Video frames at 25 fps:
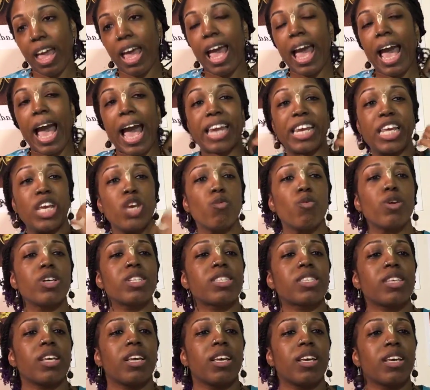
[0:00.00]
And he was
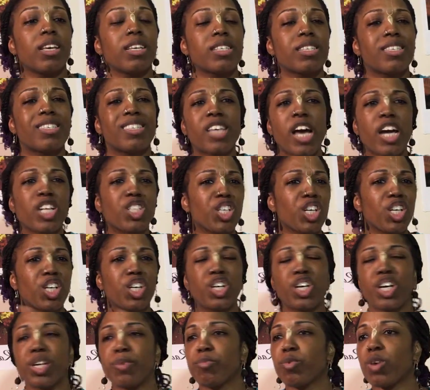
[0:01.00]
such a
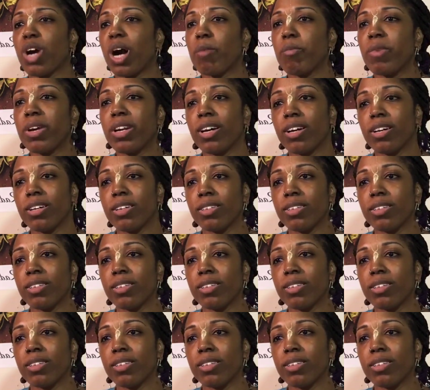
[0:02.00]
good Brahmana.